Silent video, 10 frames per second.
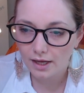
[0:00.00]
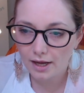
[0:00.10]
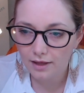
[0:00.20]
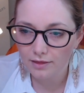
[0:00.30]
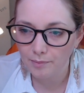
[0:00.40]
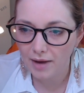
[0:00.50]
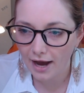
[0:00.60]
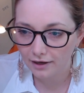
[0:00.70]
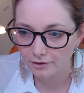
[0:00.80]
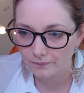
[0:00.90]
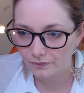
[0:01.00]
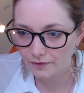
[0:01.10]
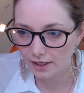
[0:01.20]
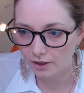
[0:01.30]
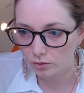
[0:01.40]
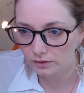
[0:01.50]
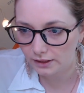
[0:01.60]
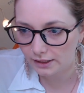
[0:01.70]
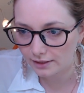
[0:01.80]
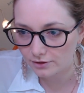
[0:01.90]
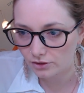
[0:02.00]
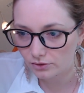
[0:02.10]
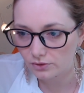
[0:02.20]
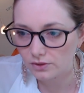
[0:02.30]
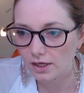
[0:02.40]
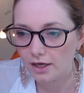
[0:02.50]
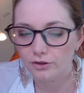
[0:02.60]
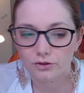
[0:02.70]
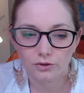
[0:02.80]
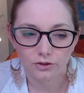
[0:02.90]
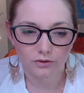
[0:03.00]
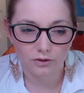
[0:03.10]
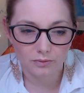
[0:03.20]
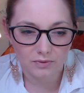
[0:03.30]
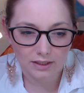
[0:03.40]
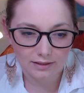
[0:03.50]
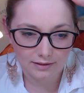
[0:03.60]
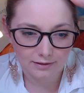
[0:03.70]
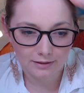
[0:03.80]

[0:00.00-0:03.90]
in the back. That only gets used under certain circumstances.